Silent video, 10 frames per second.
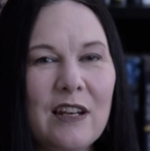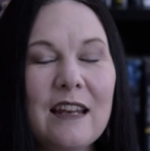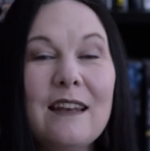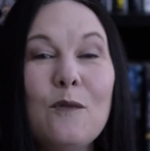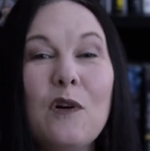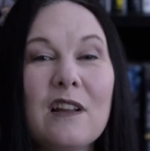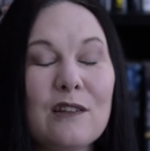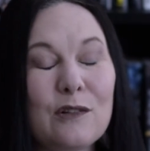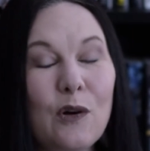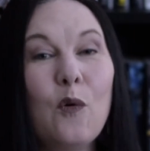and I didn't want to
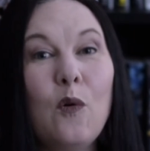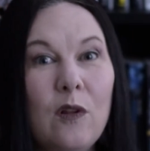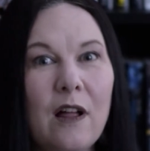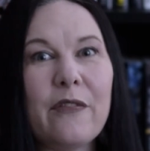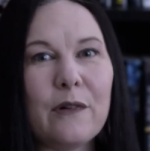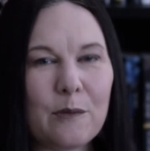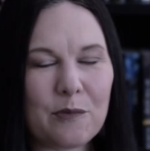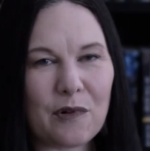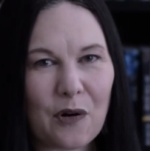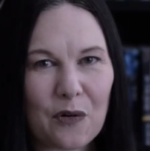learn a whole other
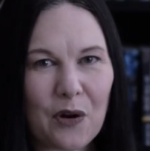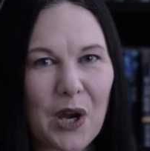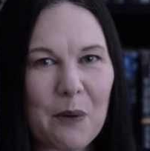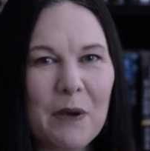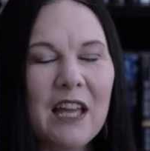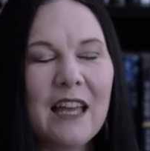program.